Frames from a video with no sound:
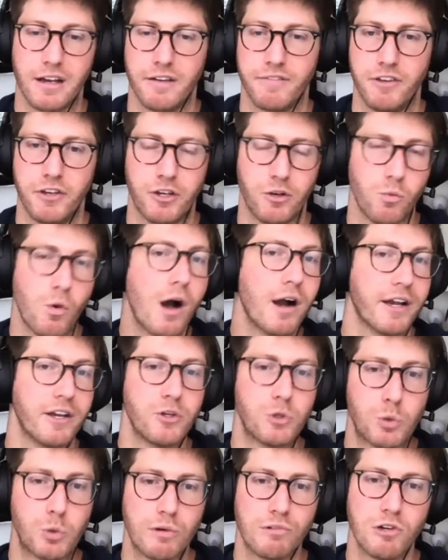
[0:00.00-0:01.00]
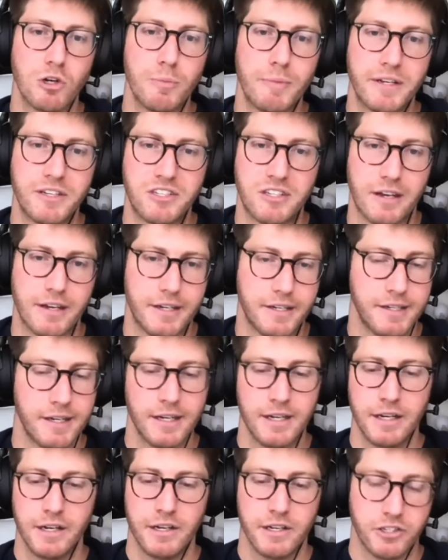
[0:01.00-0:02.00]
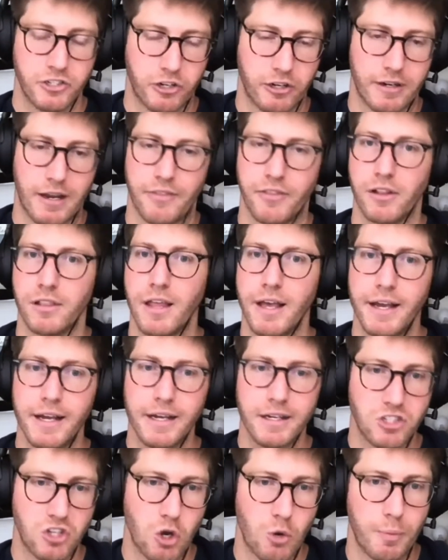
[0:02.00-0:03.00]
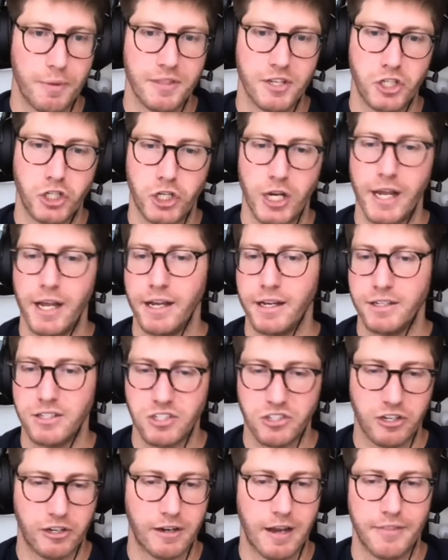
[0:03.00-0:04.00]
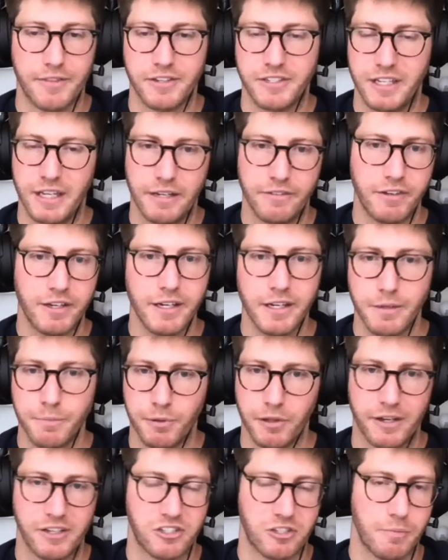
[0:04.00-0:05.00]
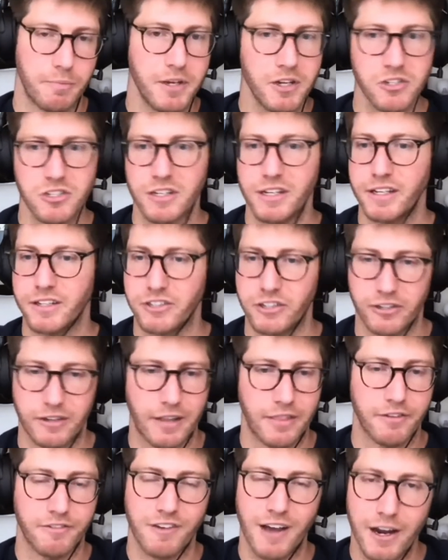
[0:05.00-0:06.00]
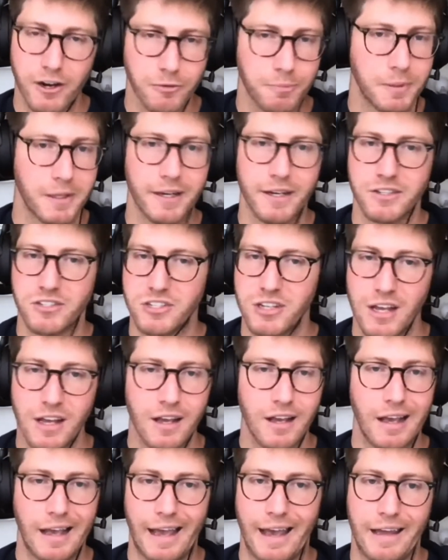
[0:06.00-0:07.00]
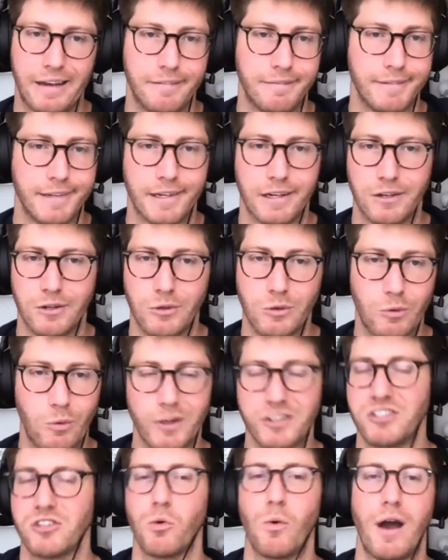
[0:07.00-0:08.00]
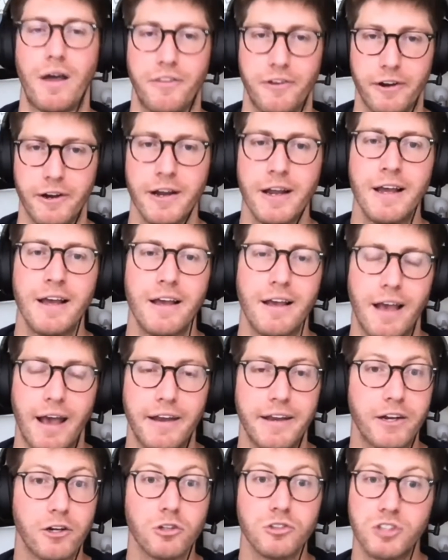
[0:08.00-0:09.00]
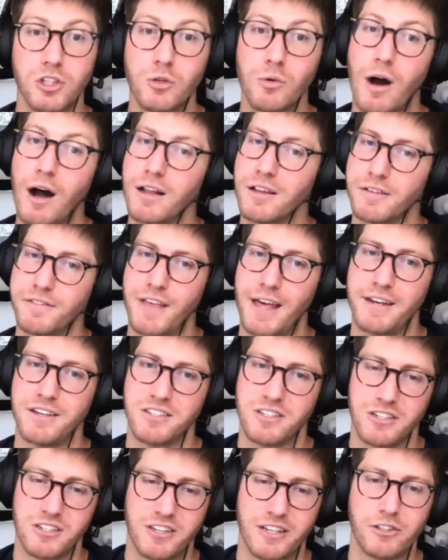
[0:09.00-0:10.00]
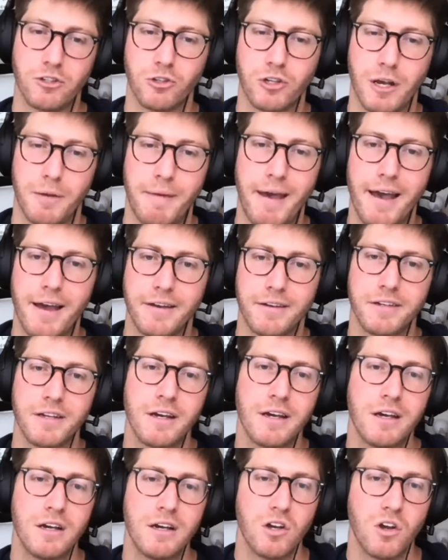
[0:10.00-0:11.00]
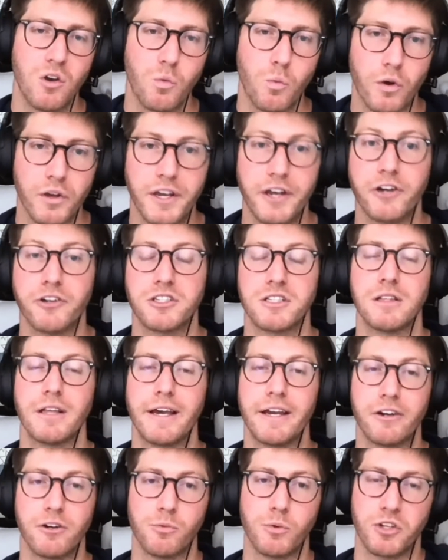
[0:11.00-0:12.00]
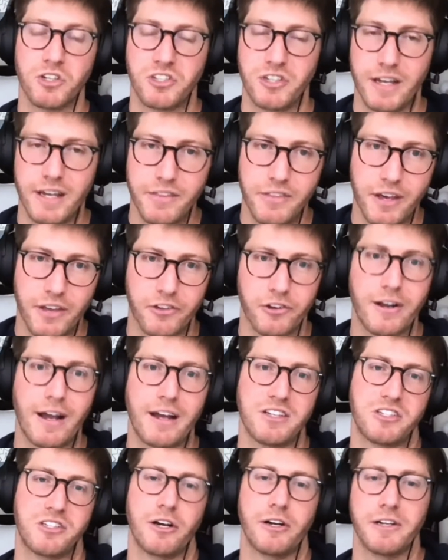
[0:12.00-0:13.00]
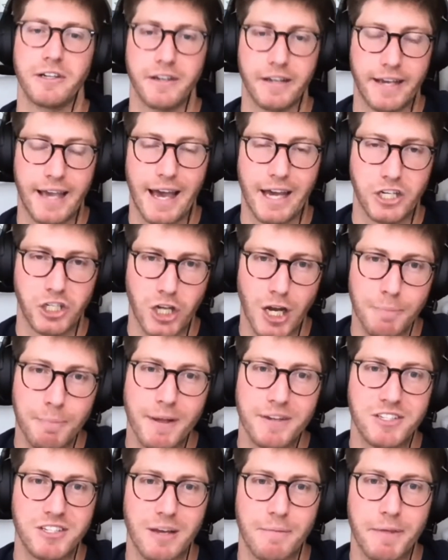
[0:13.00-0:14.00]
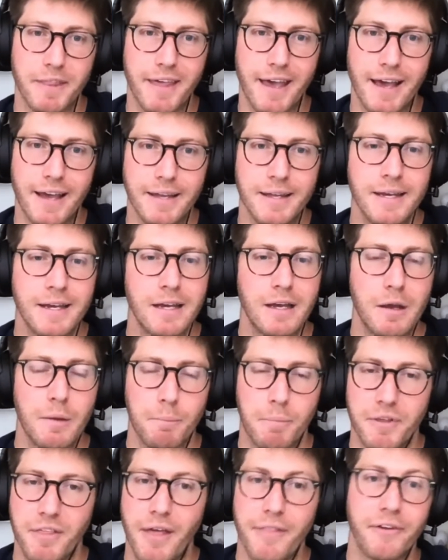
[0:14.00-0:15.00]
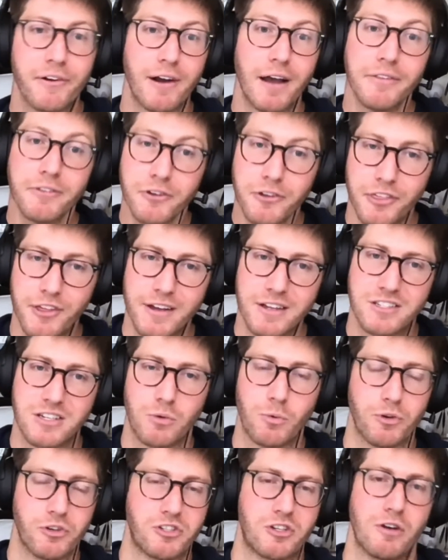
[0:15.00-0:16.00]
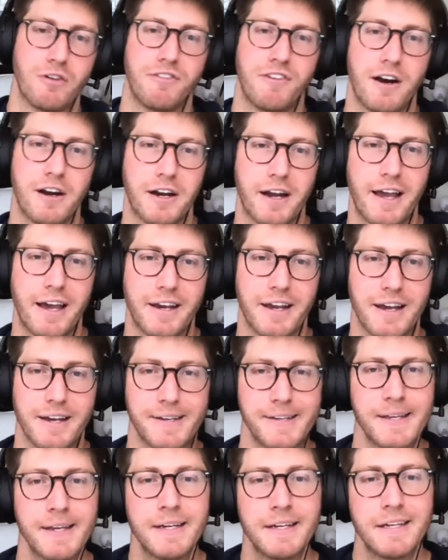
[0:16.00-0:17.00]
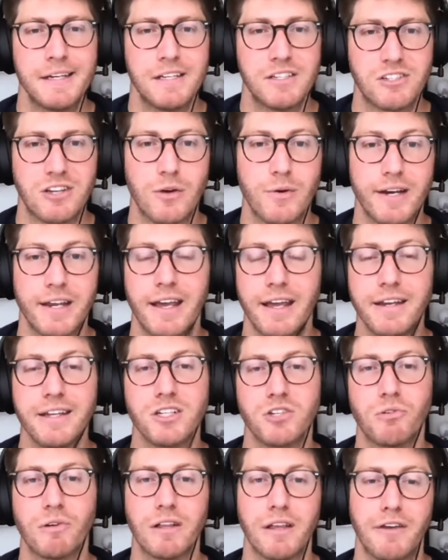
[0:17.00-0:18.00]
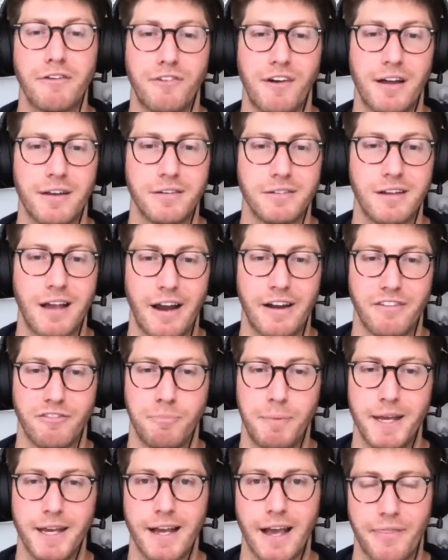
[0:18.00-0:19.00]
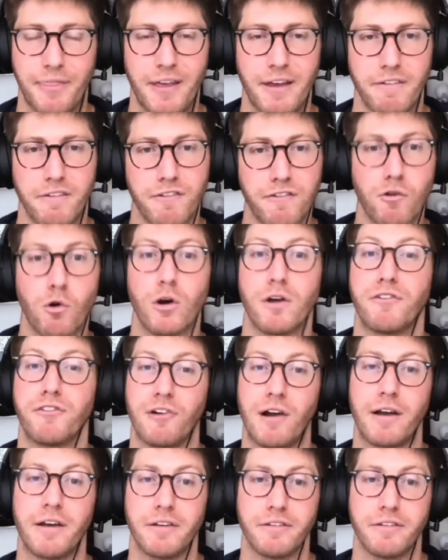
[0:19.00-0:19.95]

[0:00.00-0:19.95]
of. You can walk into a room and say, turn on the lights, open the shades, turn on the TV, play some music, turn on the fireplace, and, what's the weather? And it'll do all of that as a single command. Well, years later, we're seeing the other guys starting to catch up on some of that. But then there are other things that we're so far ahead on. So it is really fun kind of being at that forefront